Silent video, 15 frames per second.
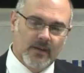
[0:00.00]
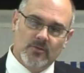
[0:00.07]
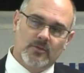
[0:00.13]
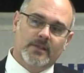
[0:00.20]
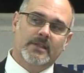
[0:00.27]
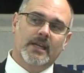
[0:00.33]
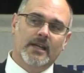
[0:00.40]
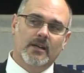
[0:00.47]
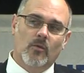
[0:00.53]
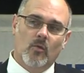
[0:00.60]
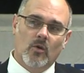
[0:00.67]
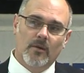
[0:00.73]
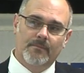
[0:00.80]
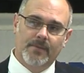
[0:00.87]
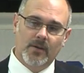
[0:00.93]
I was with Tina
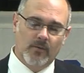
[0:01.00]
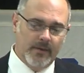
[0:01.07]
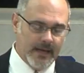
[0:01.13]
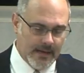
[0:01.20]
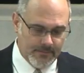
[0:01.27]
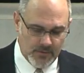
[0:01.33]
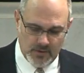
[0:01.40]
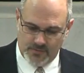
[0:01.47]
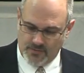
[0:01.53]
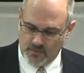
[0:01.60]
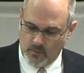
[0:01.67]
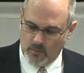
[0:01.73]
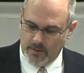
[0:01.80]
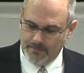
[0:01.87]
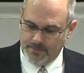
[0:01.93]
Ward Pugh, and we got moved
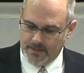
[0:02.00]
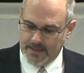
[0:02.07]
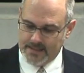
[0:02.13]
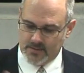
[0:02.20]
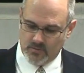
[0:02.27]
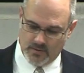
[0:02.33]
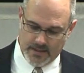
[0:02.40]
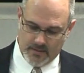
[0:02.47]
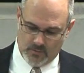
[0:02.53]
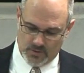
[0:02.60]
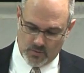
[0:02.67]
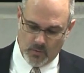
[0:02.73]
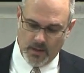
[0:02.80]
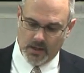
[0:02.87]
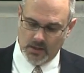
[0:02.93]
from one place where it
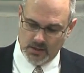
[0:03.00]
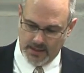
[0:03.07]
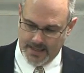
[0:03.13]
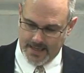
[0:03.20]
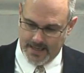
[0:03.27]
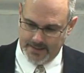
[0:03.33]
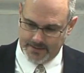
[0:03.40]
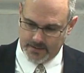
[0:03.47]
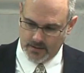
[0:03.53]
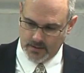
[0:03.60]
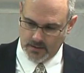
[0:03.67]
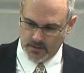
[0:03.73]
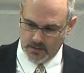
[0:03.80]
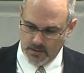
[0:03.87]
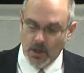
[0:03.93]
was well lit
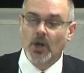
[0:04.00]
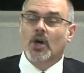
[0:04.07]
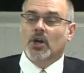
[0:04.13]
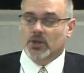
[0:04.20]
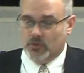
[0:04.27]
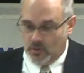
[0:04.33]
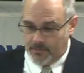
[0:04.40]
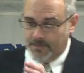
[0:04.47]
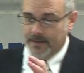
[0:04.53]
to a